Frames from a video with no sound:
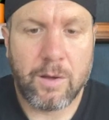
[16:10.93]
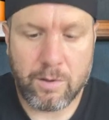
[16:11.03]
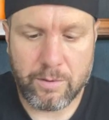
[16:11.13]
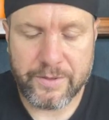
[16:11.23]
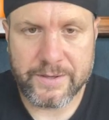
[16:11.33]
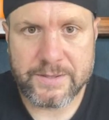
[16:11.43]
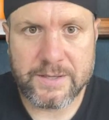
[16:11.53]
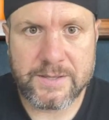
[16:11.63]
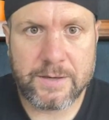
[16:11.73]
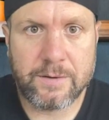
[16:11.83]
all things
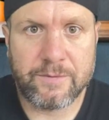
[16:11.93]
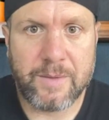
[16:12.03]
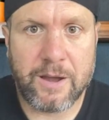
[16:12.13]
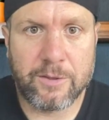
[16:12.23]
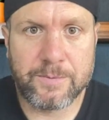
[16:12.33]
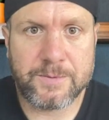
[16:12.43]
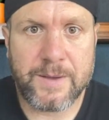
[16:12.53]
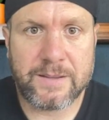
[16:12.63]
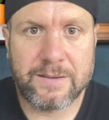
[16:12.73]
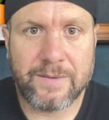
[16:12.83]
considered from a health
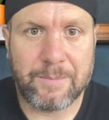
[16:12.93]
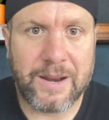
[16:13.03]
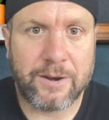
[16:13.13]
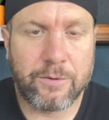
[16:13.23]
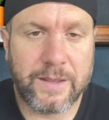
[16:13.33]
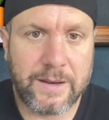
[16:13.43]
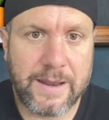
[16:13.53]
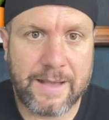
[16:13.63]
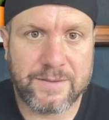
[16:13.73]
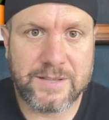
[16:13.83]
perspective. I mean, I know they
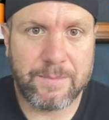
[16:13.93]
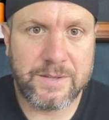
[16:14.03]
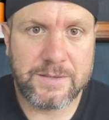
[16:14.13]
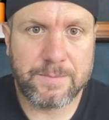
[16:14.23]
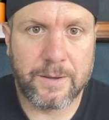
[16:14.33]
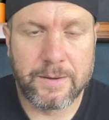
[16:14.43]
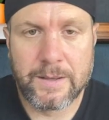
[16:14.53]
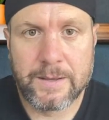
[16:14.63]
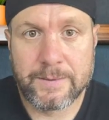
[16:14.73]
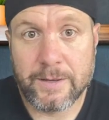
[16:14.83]
didn't have Simmons, but
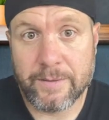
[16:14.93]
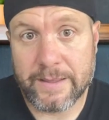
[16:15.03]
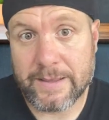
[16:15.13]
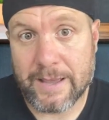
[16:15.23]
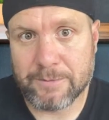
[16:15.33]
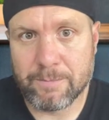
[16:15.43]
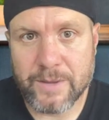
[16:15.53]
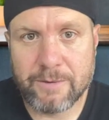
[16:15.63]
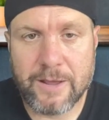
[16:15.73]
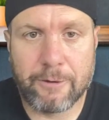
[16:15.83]
they kept
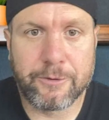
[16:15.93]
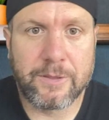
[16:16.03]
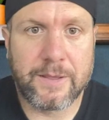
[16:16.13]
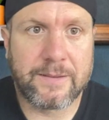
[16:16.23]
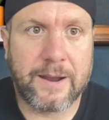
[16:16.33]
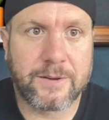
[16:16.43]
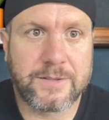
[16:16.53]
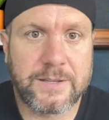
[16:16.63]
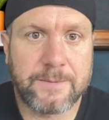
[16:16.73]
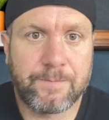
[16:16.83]
Embiid healthy the entire
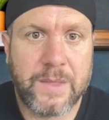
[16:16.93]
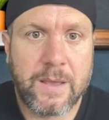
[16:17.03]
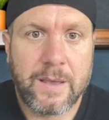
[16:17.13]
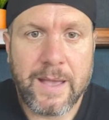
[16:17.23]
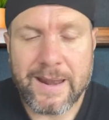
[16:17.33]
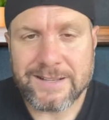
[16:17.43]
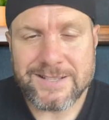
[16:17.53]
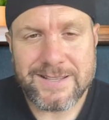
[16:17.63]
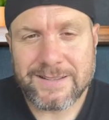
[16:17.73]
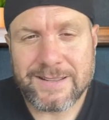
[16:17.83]
season. And I
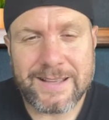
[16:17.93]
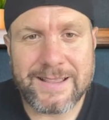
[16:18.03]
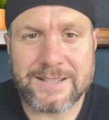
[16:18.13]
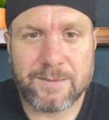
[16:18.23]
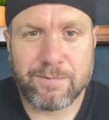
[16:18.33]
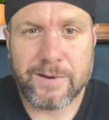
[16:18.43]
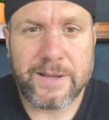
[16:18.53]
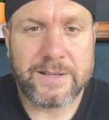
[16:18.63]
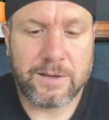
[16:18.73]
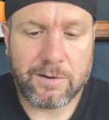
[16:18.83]
just think that that's a pretty
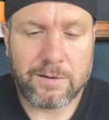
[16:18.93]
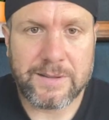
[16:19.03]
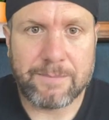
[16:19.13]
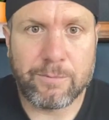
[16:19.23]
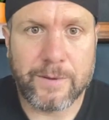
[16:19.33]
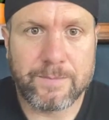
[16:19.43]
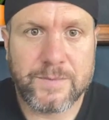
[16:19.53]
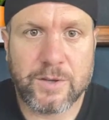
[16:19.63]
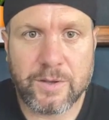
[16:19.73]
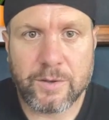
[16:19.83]
easy call at that point.
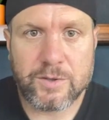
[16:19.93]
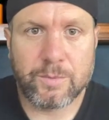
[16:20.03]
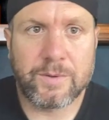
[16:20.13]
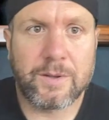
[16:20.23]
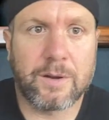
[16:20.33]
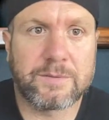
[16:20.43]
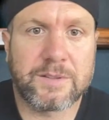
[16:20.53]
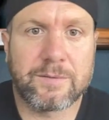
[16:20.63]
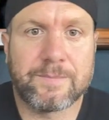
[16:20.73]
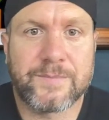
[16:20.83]
So
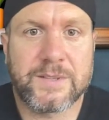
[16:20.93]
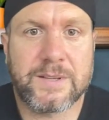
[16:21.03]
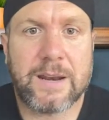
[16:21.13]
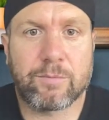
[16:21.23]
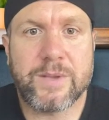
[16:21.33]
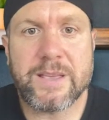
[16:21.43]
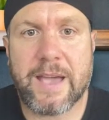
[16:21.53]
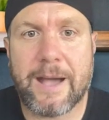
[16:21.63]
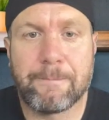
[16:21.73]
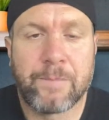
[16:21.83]
to kind of
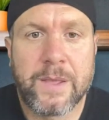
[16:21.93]
recap,